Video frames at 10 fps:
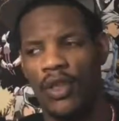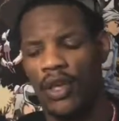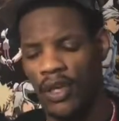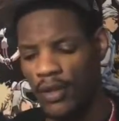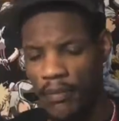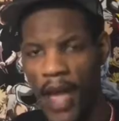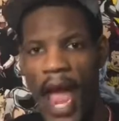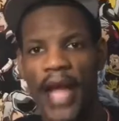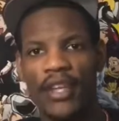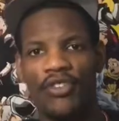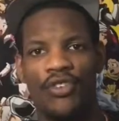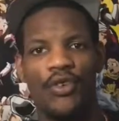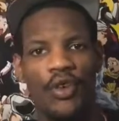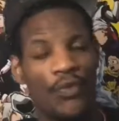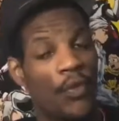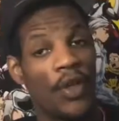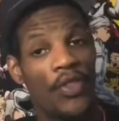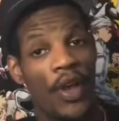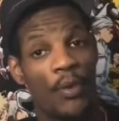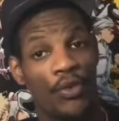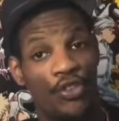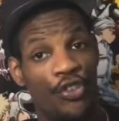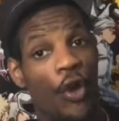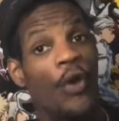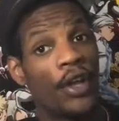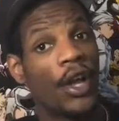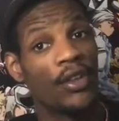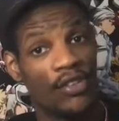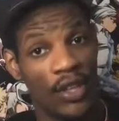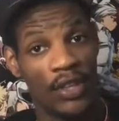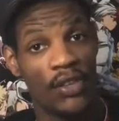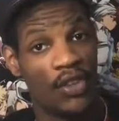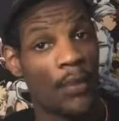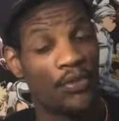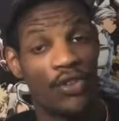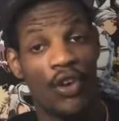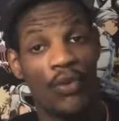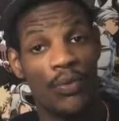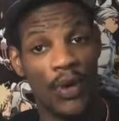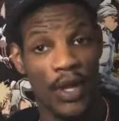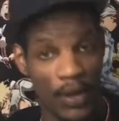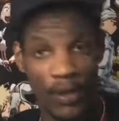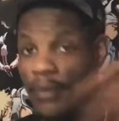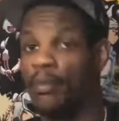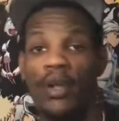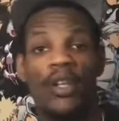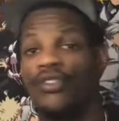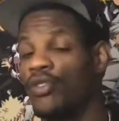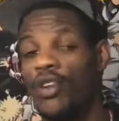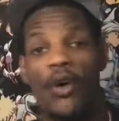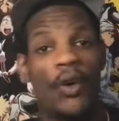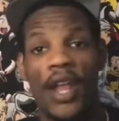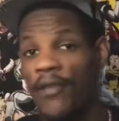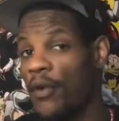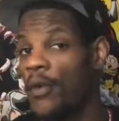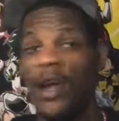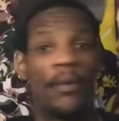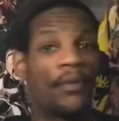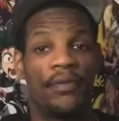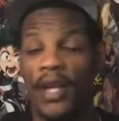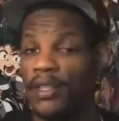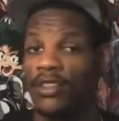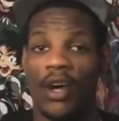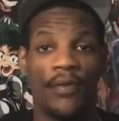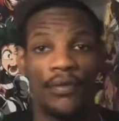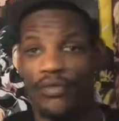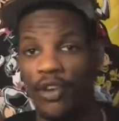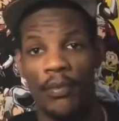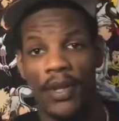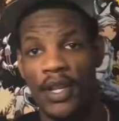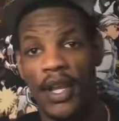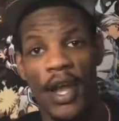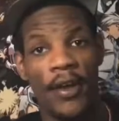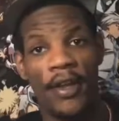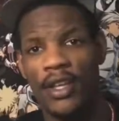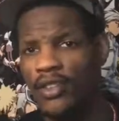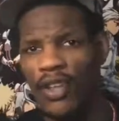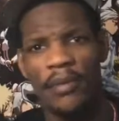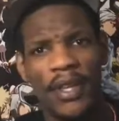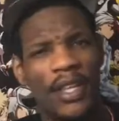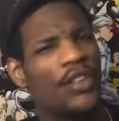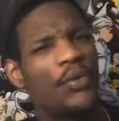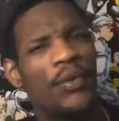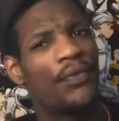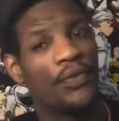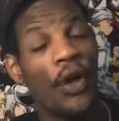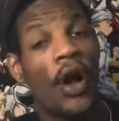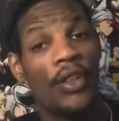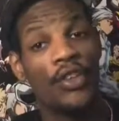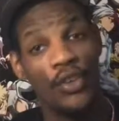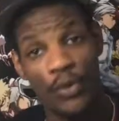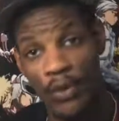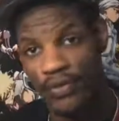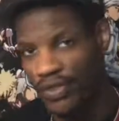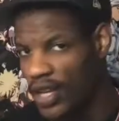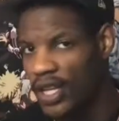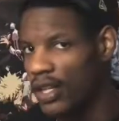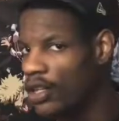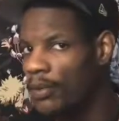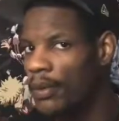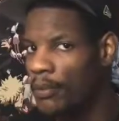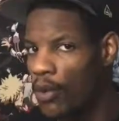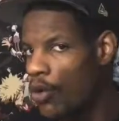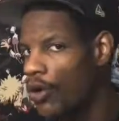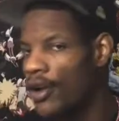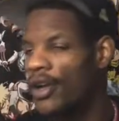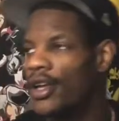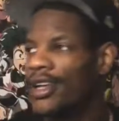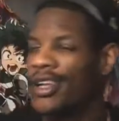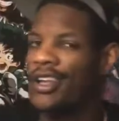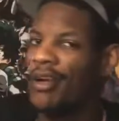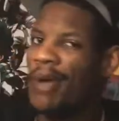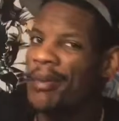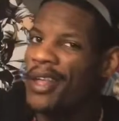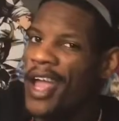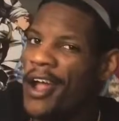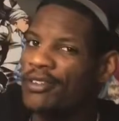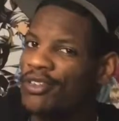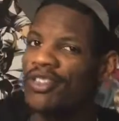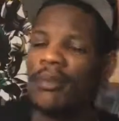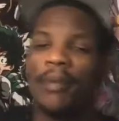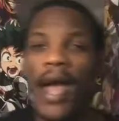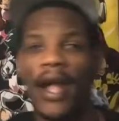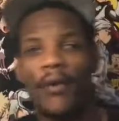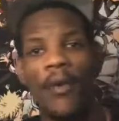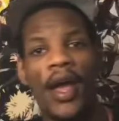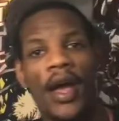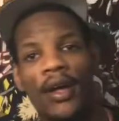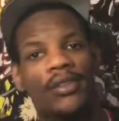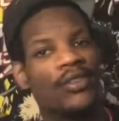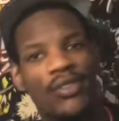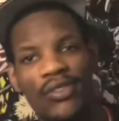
the magnitude of what they were showing us in this episode when the bullets are going everywhere, reflecting off of so many areas, I mean, you would have thought that you would have seen a little bit more, you know, maybe characters in the background,